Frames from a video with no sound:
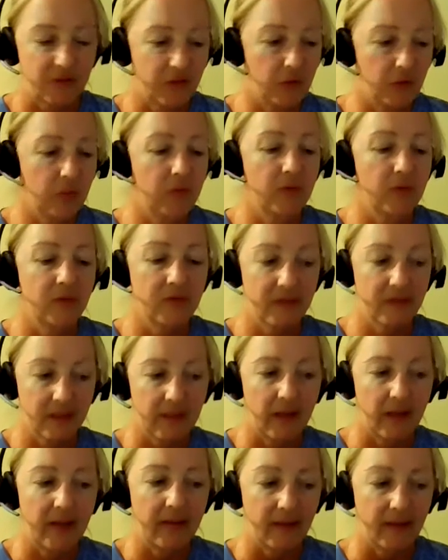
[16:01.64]
students,
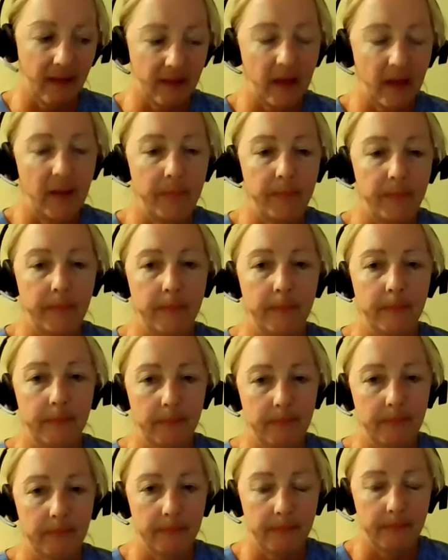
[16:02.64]
and I got
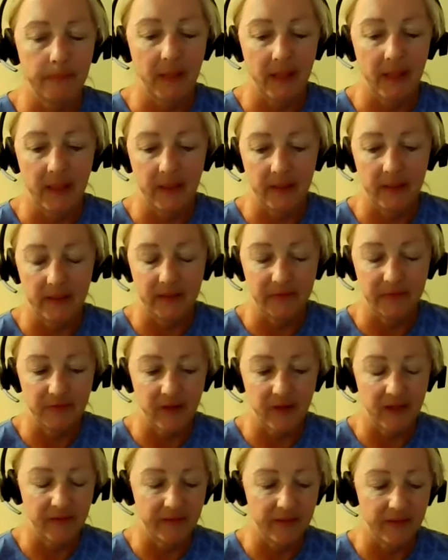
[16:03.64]
in
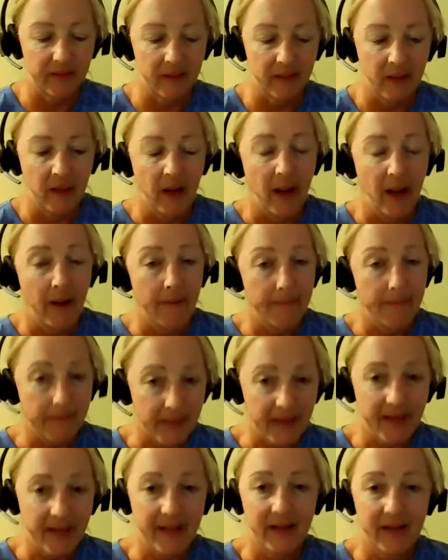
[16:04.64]
front of it.
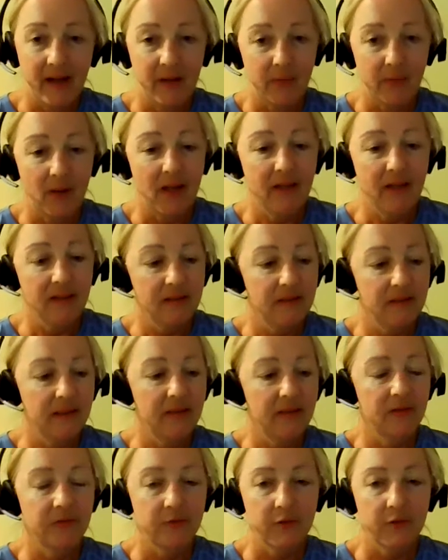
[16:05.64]
But ironically,
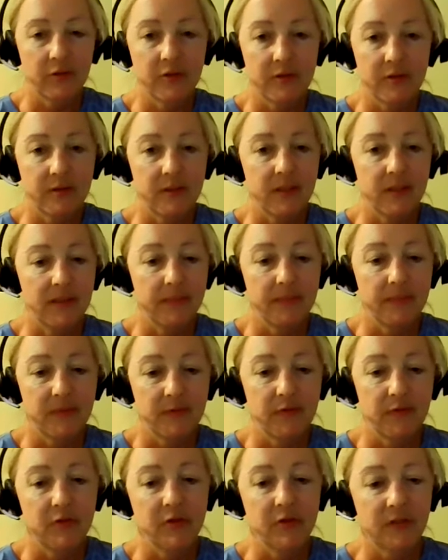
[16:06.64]
the first
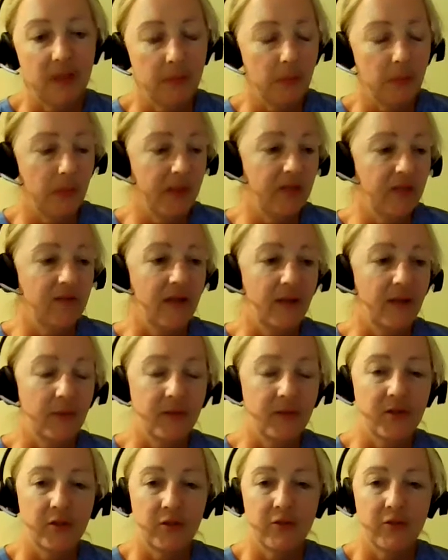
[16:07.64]
couple weeks I
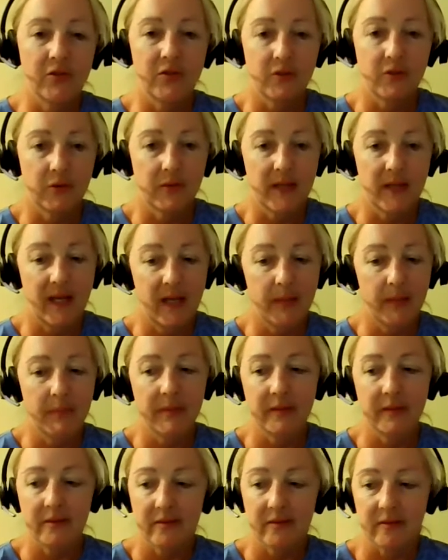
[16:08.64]
returned to
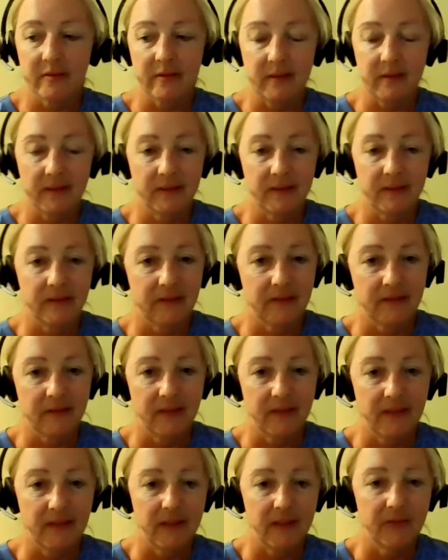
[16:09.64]
campus, it
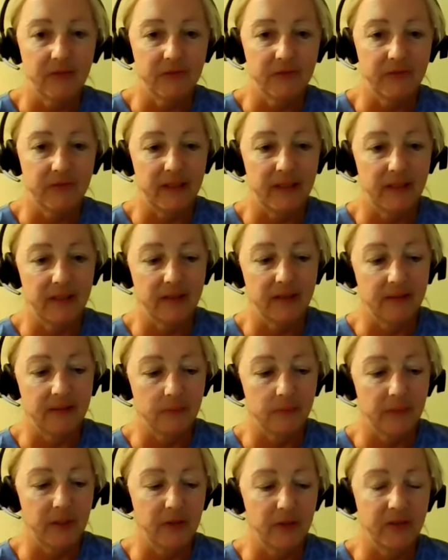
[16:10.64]
kind of
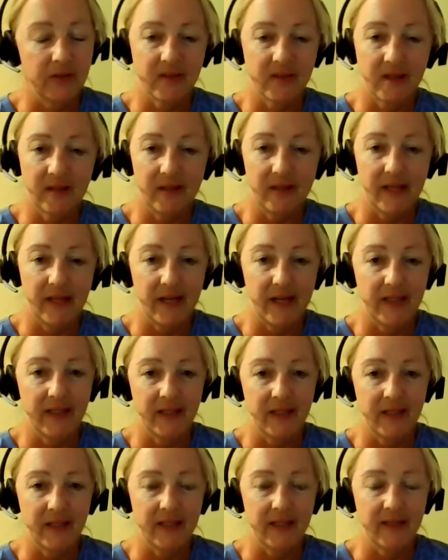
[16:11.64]
reared its ugly head
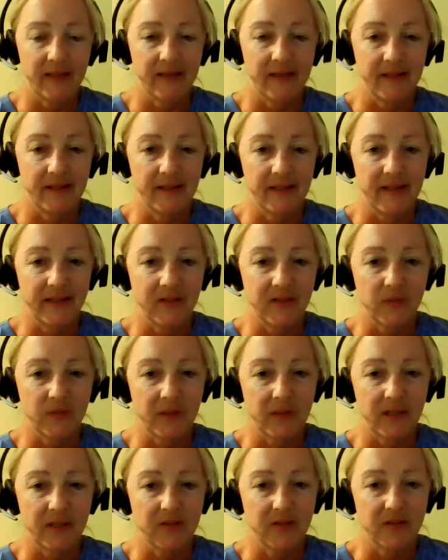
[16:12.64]
again, and then that's
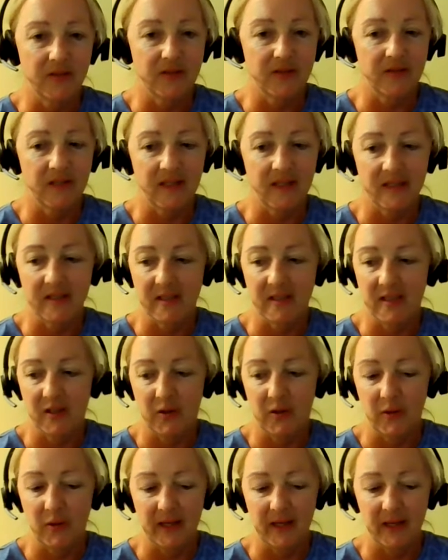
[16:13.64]
when I just said,
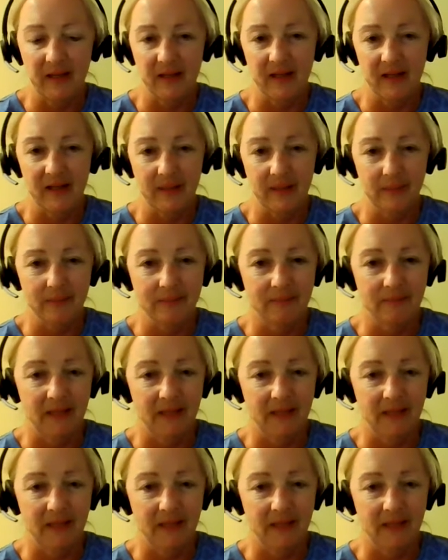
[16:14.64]
I think I